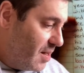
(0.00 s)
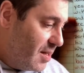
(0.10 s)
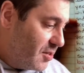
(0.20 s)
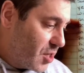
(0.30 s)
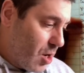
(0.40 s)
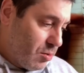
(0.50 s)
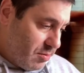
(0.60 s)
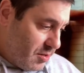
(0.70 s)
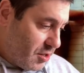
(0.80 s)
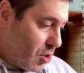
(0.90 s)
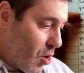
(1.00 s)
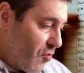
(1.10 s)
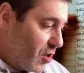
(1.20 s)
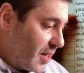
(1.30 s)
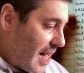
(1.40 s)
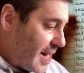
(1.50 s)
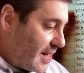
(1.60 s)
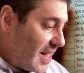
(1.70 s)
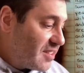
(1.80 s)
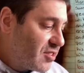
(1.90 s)
So, to go over it again,
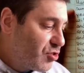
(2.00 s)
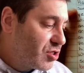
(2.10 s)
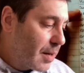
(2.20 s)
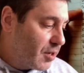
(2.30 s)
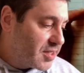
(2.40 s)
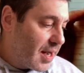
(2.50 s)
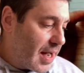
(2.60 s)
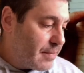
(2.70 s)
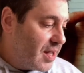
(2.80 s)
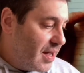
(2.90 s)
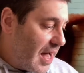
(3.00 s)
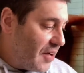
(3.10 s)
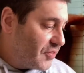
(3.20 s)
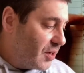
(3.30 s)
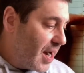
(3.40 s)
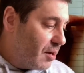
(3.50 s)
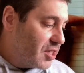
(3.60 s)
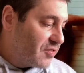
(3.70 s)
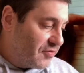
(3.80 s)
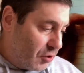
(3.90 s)
it's summertime after Harry's
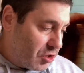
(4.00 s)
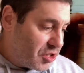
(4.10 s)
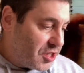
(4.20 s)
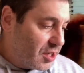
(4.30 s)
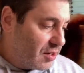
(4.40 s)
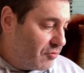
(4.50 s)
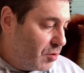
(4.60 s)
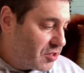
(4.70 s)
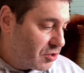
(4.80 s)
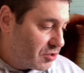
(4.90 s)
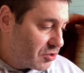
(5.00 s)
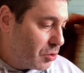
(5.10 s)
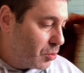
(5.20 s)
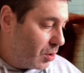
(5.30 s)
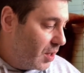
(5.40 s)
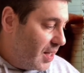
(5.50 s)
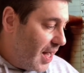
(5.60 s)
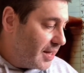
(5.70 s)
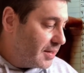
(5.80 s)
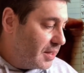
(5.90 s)
first year of wizard school,
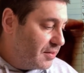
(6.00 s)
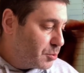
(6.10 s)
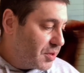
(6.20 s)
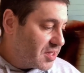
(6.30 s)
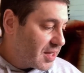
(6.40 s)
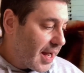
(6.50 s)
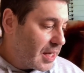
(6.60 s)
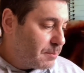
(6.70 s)
and he lives with his Aunt